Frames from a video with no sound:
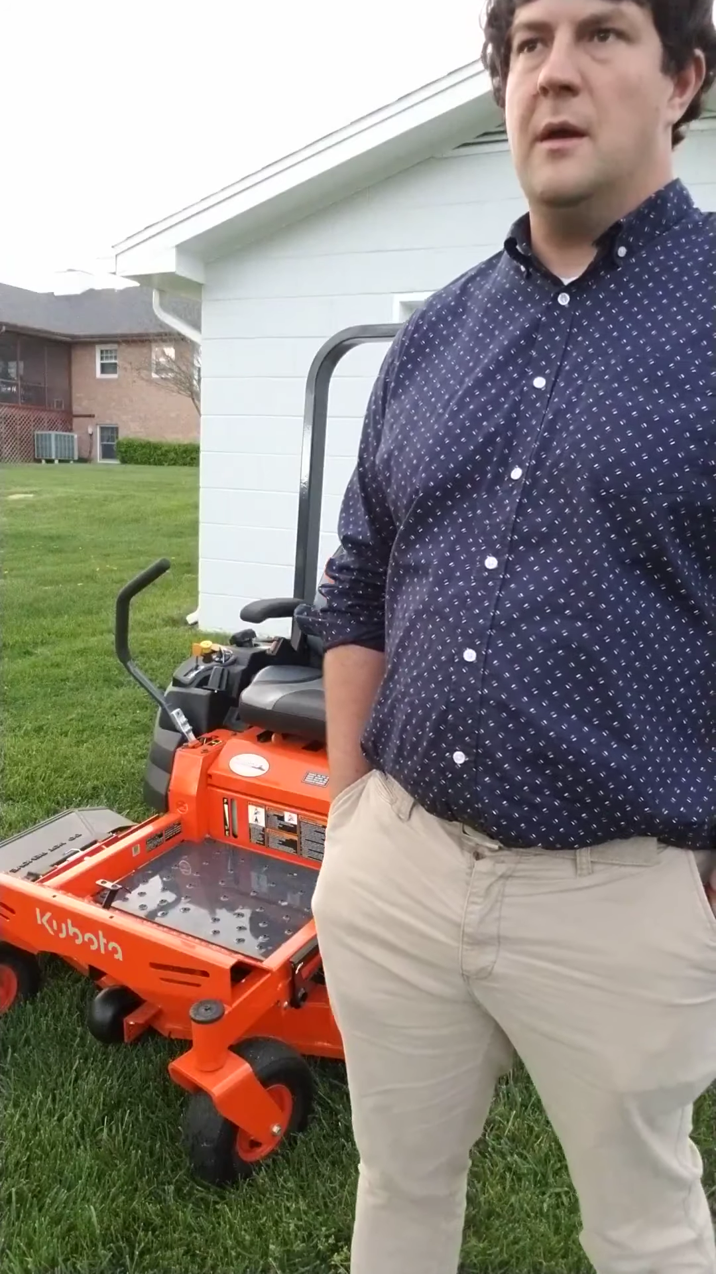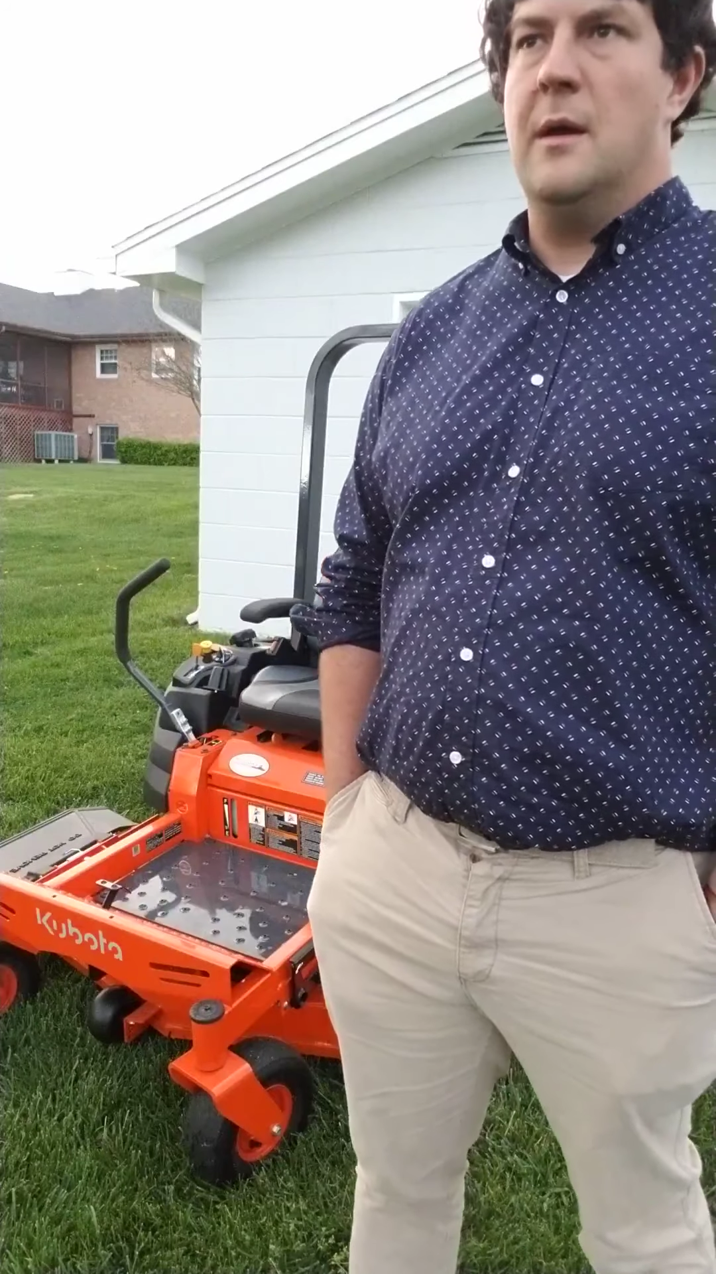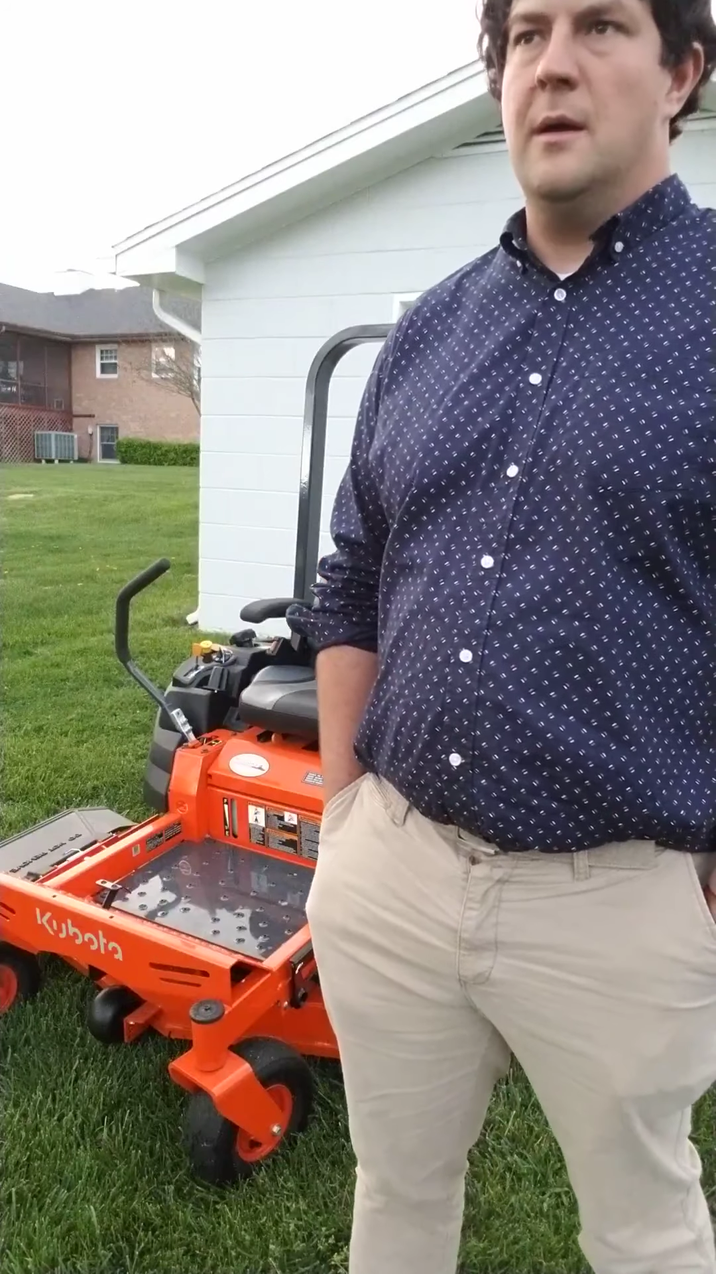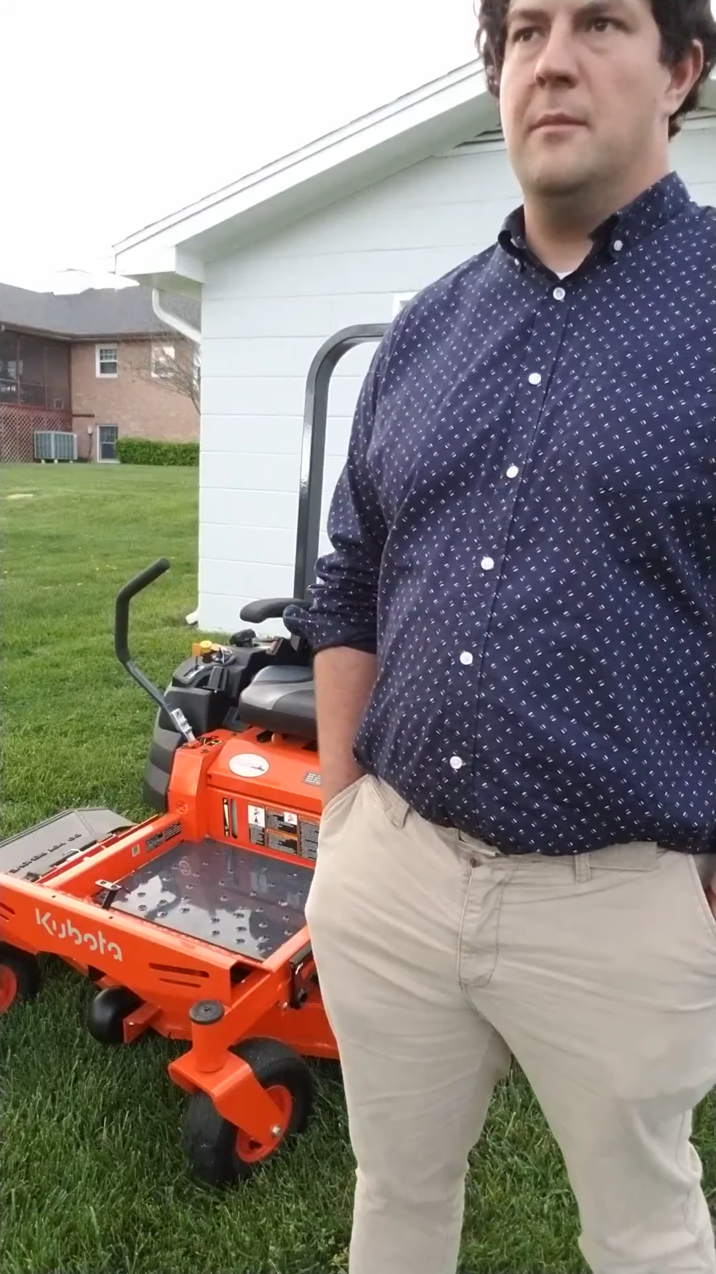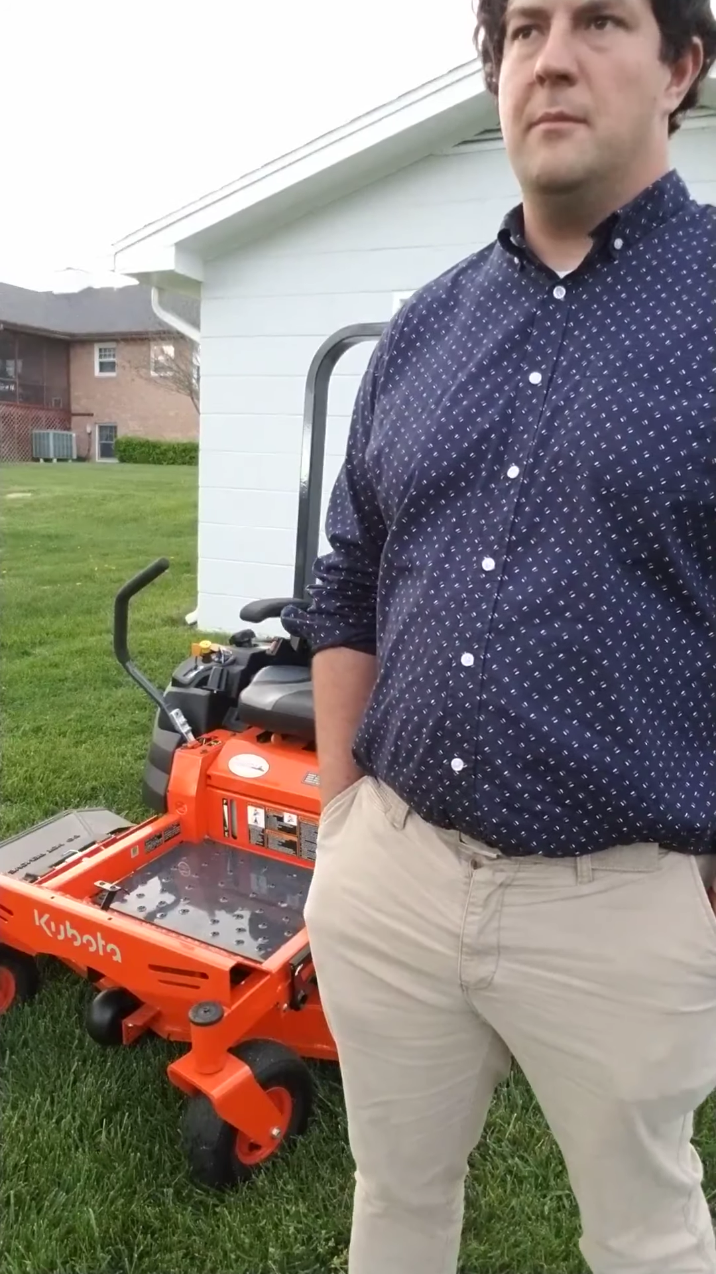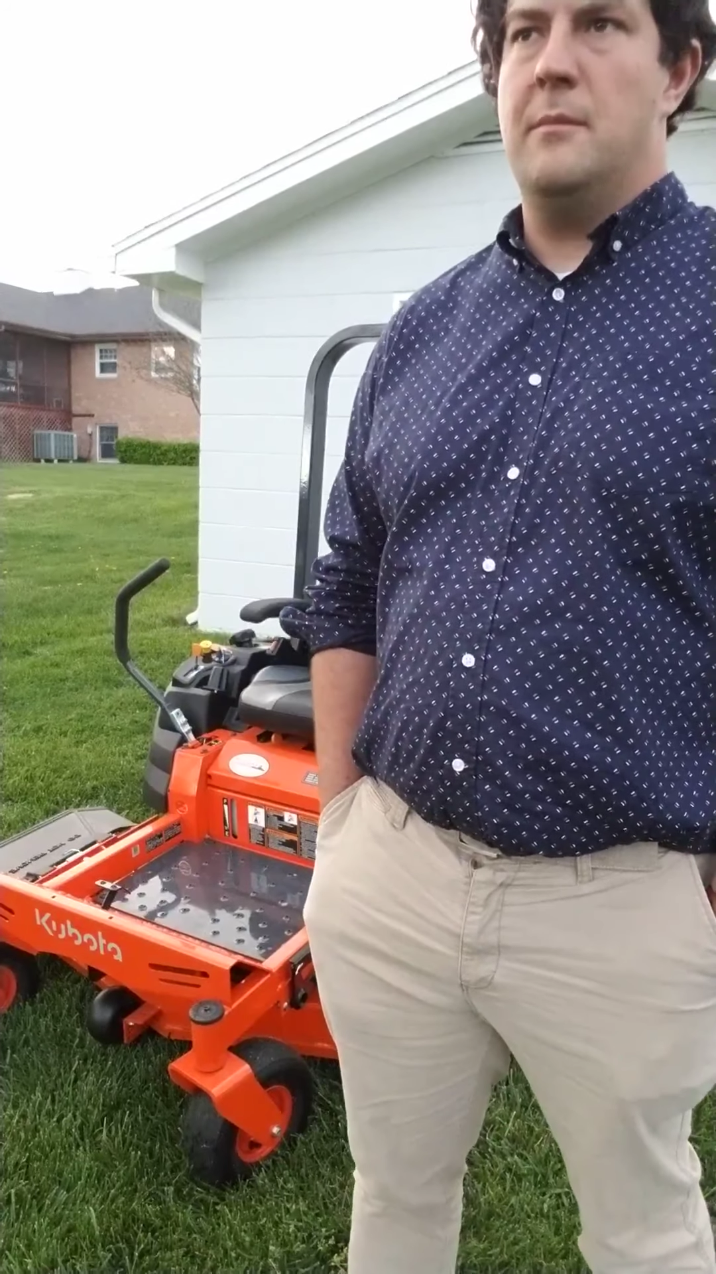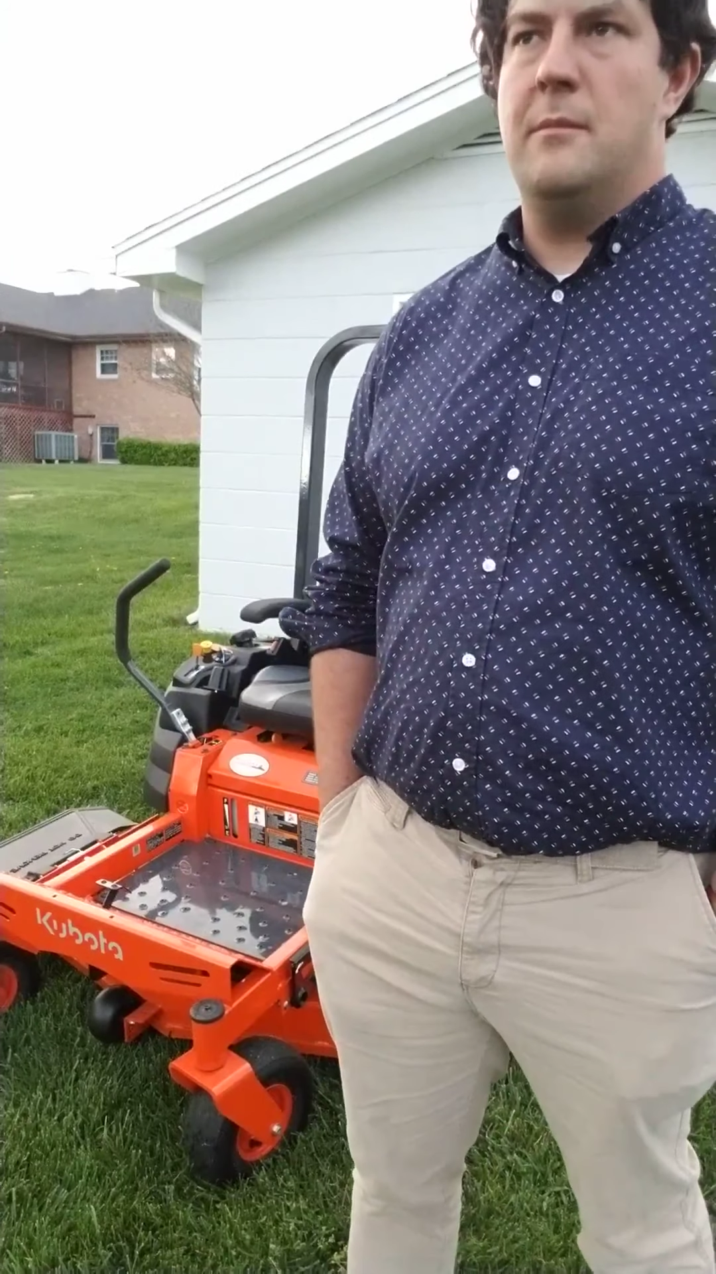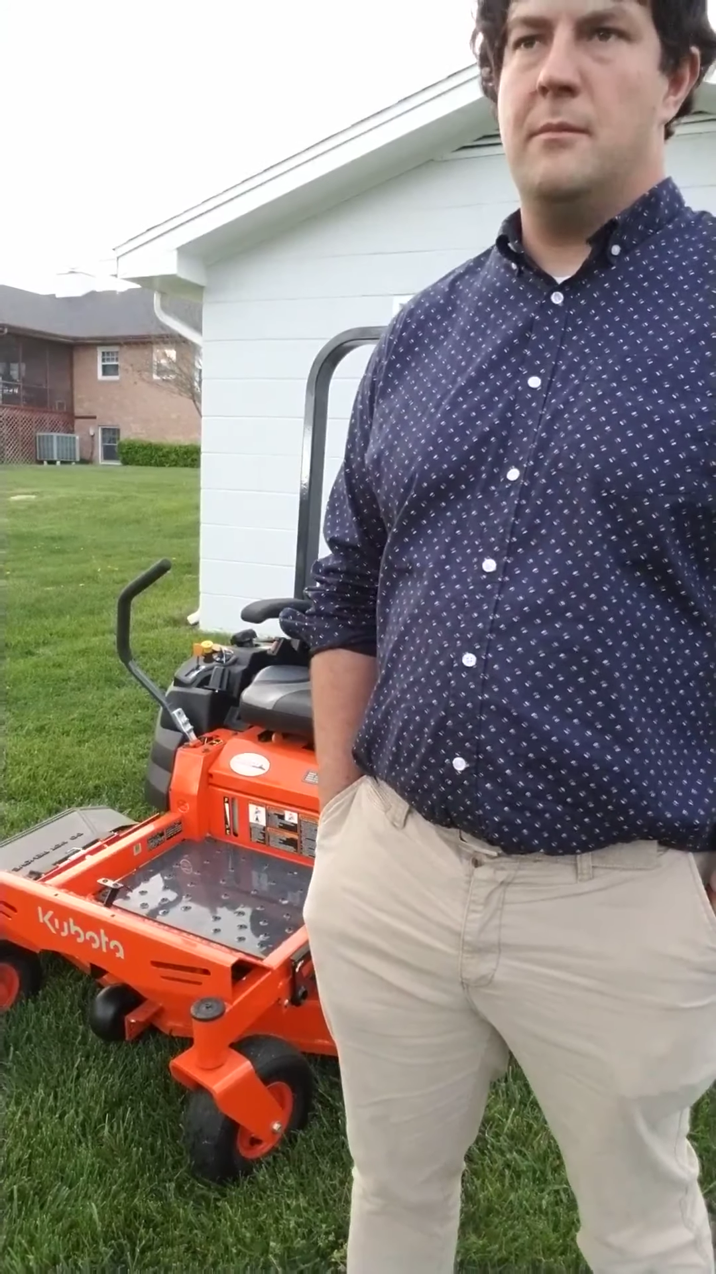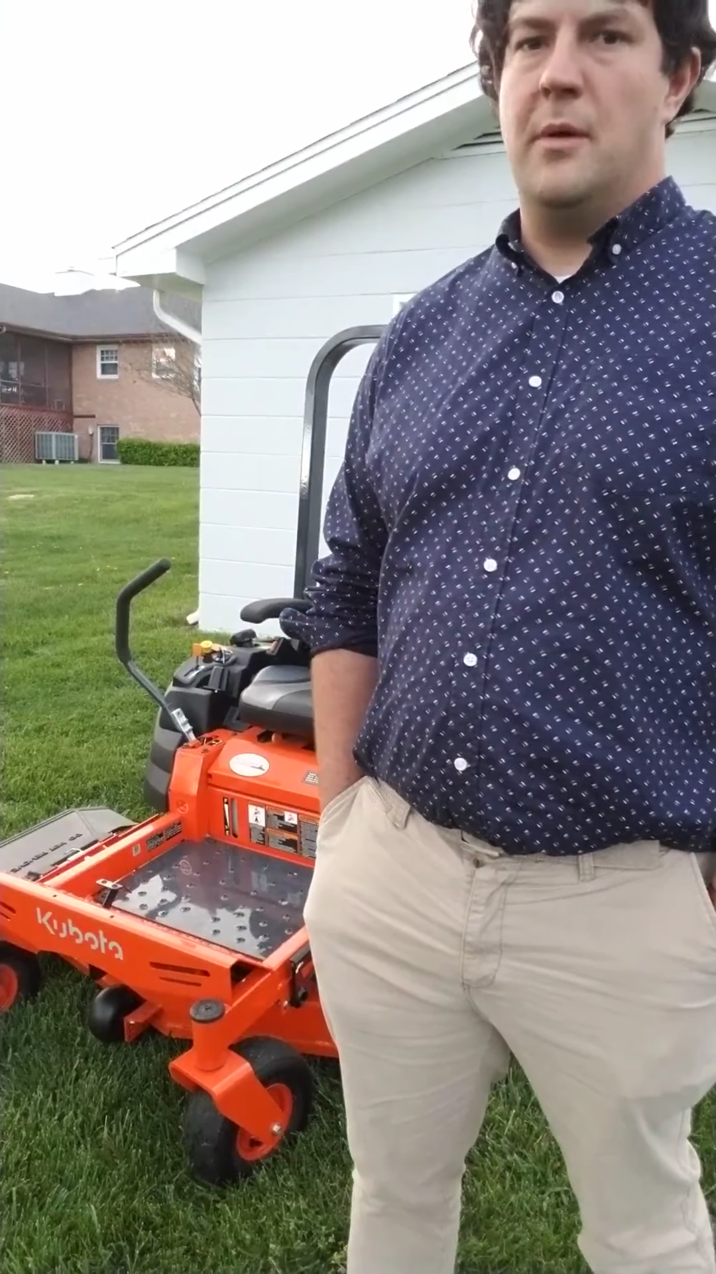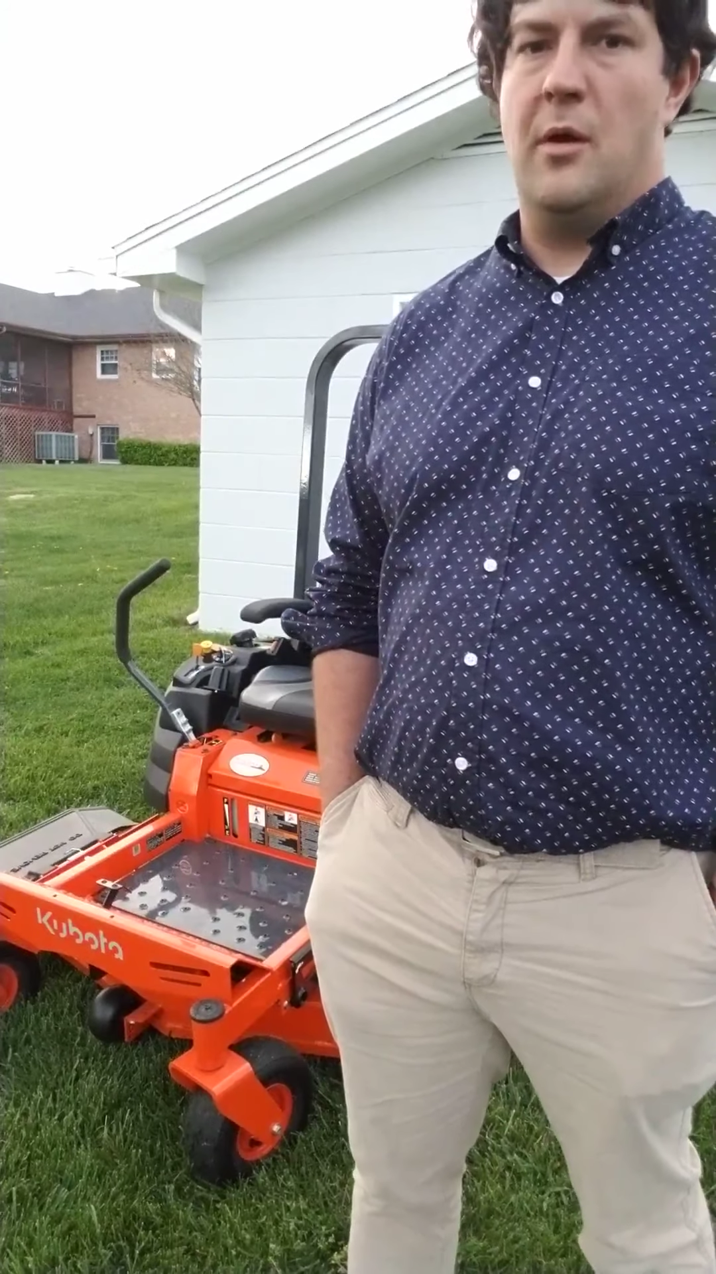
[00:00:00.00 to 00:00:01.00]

um, but